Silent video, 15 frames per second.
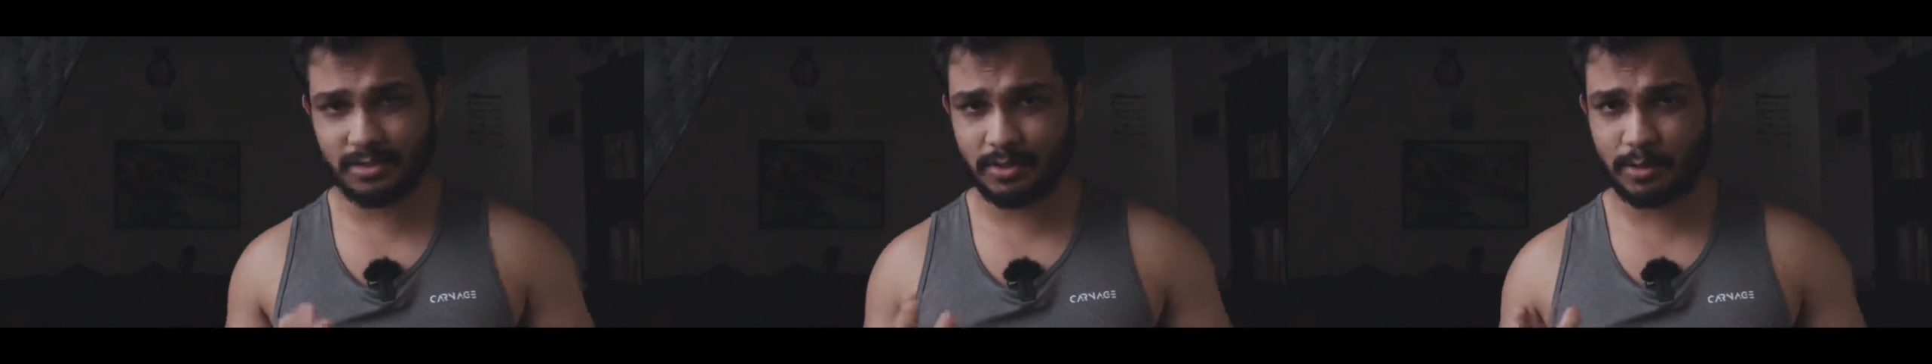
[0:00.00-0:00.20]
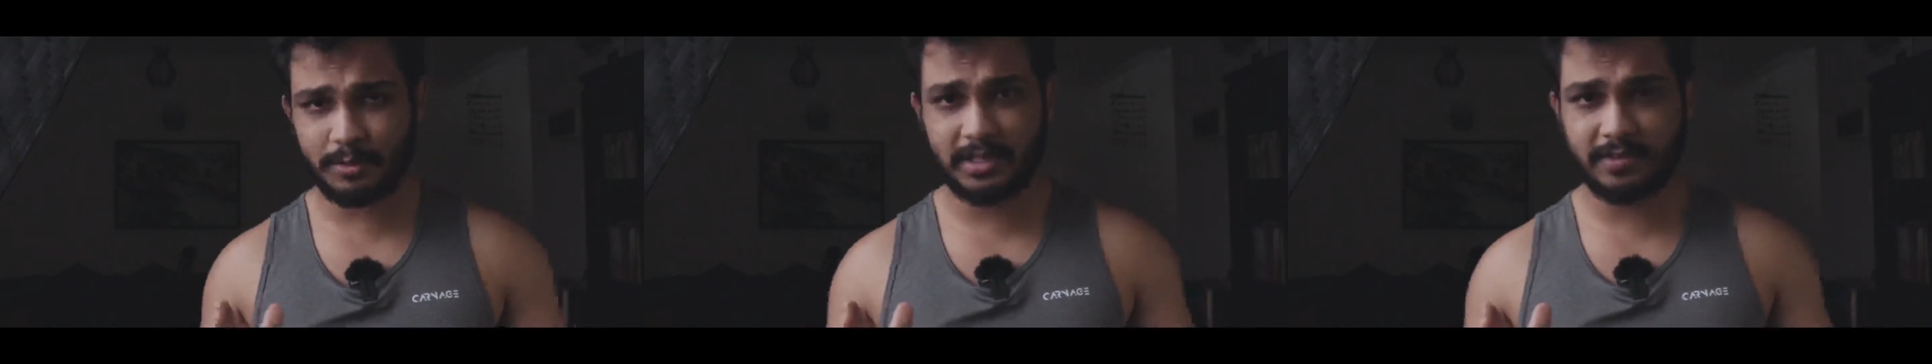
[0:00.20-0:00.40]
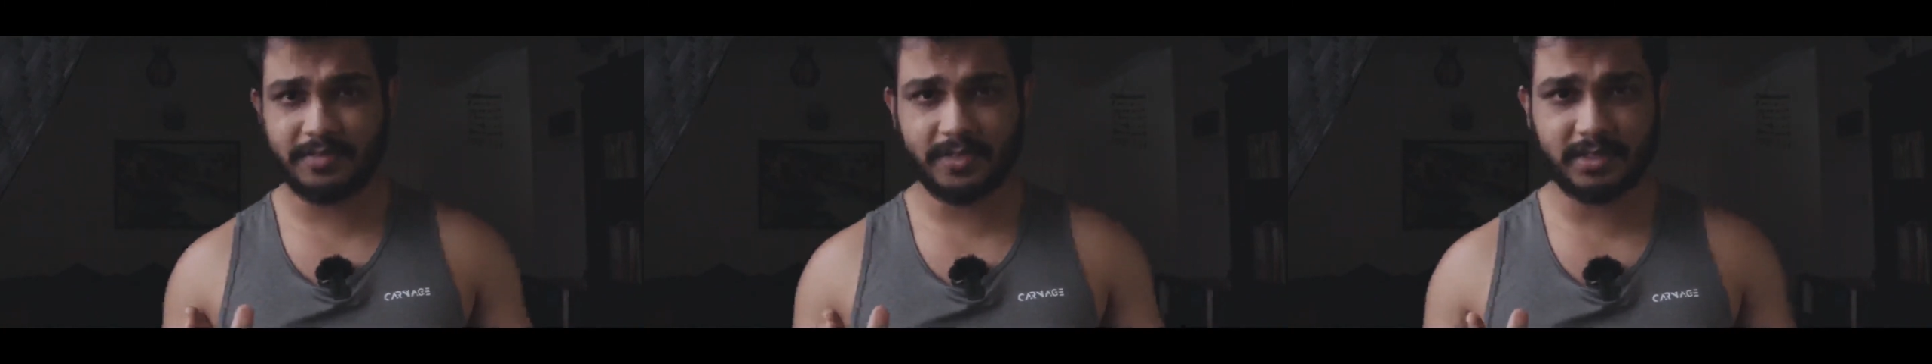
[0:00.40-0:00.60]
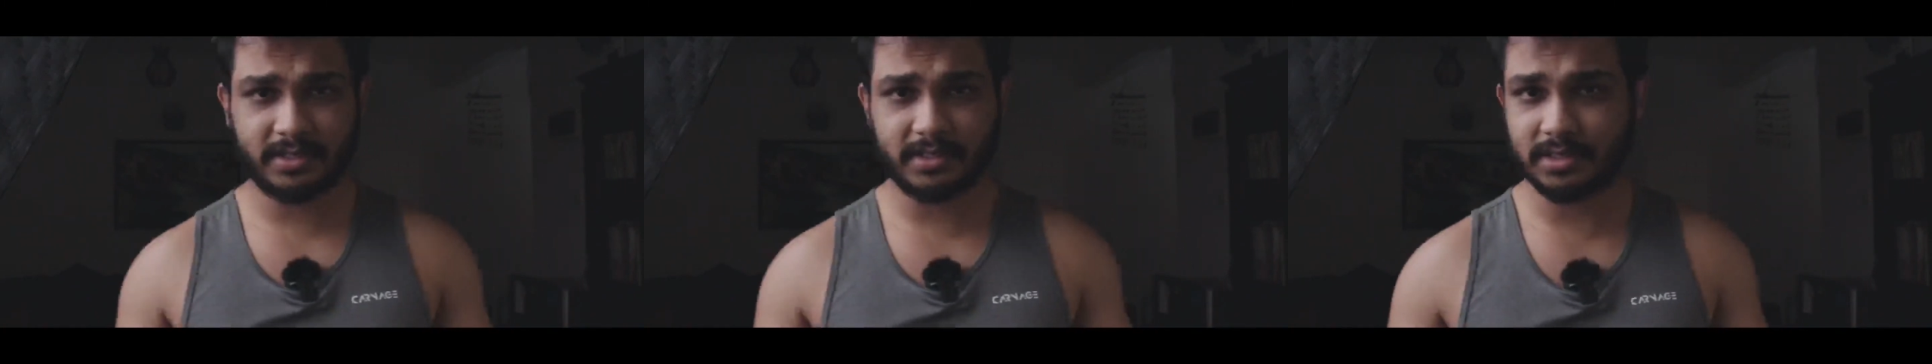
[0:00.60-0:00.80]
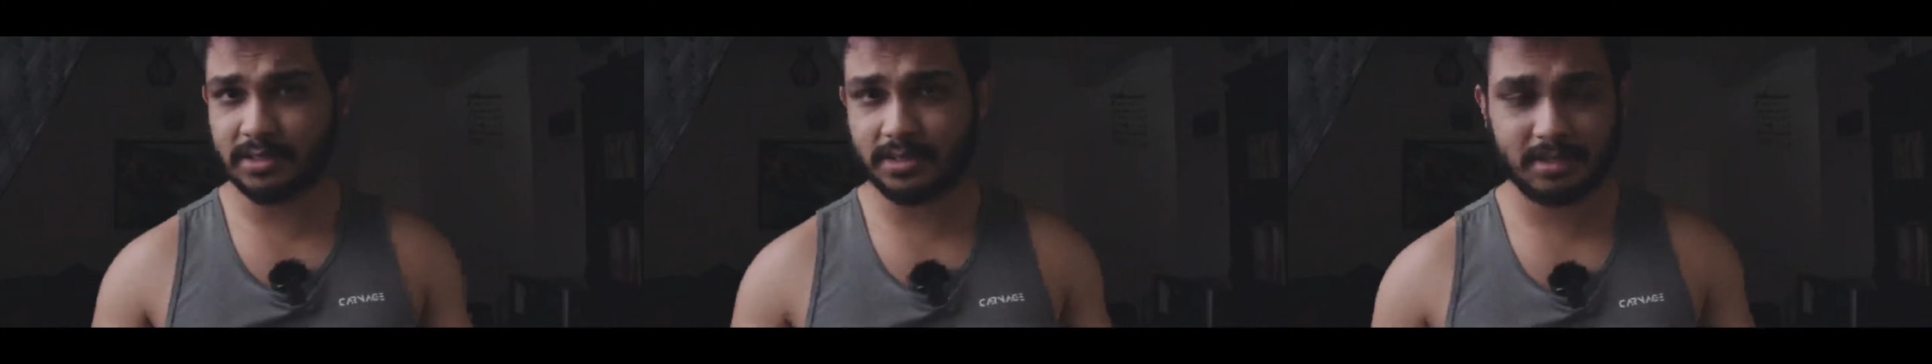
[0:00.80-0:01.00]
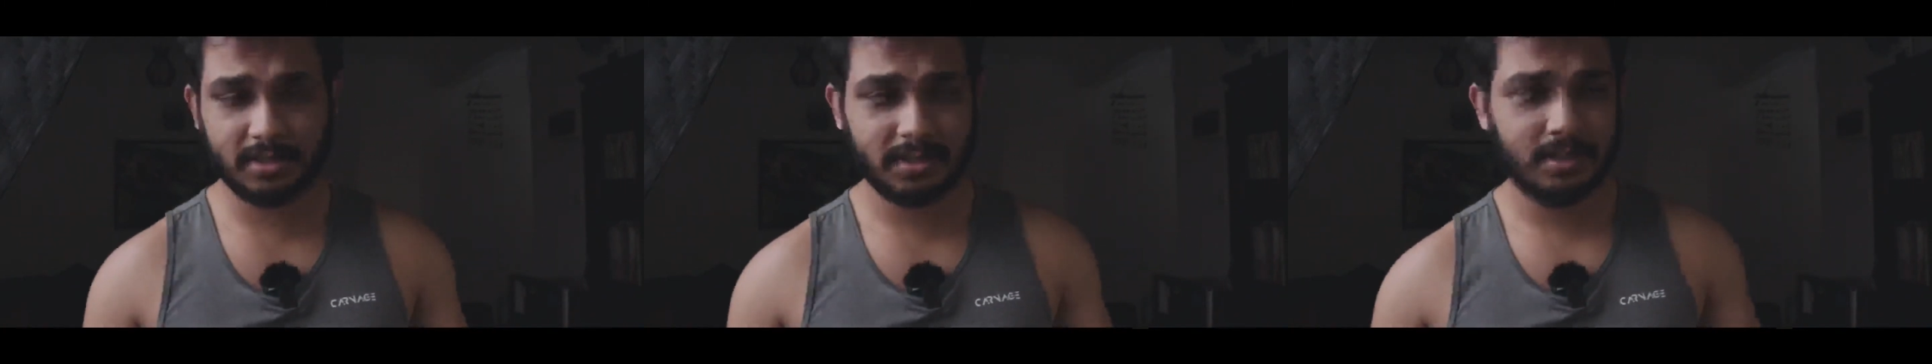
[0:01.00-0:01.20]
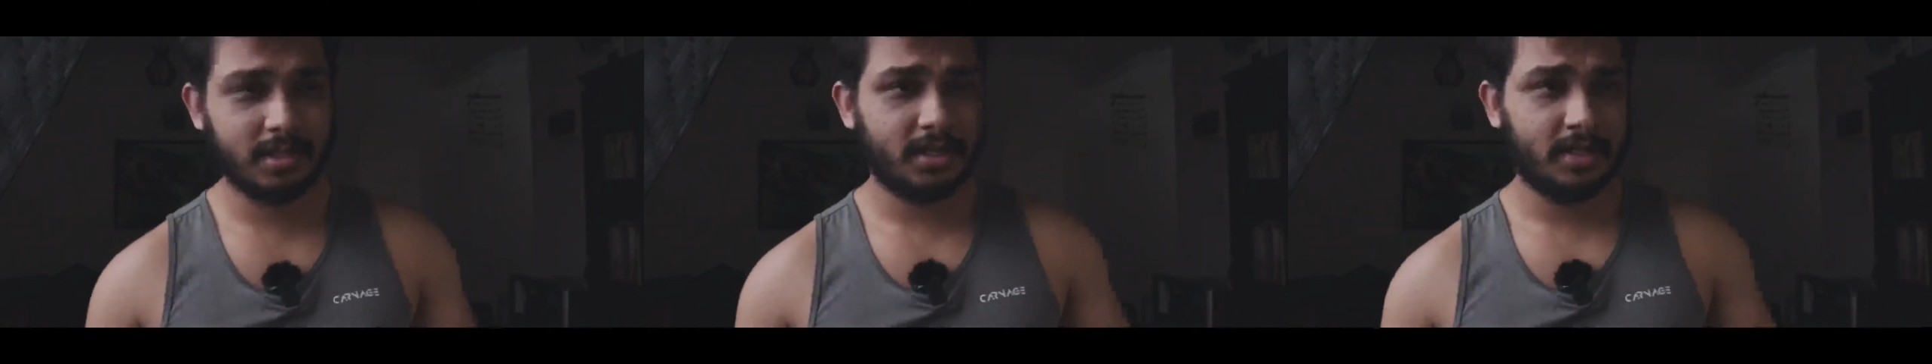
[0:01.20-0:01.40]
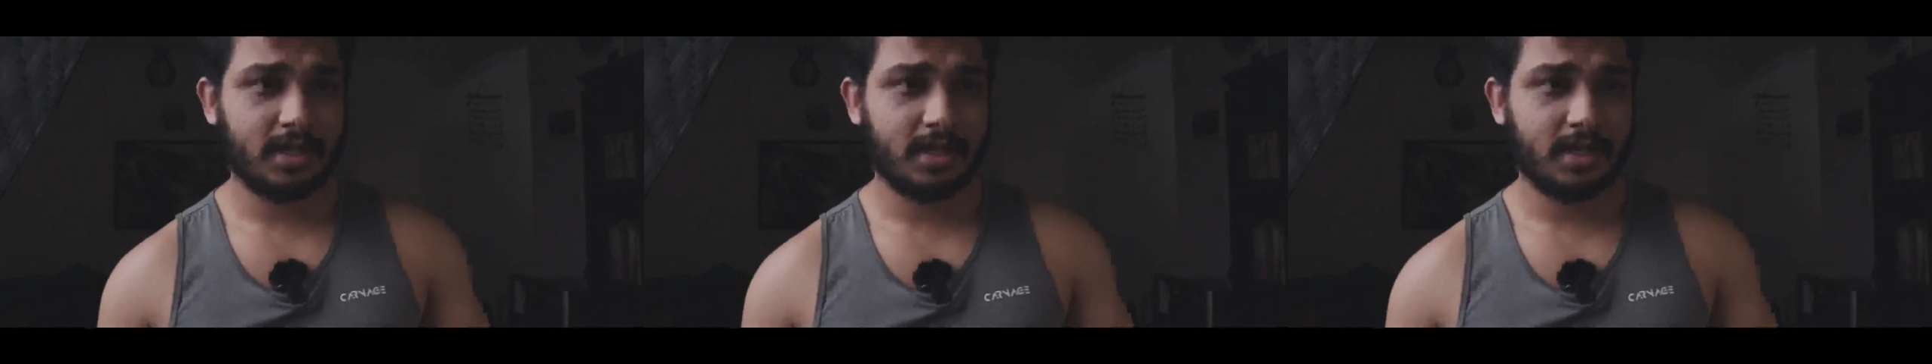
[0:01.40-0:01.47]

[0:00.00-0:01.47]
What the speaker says: There are so many different reasons.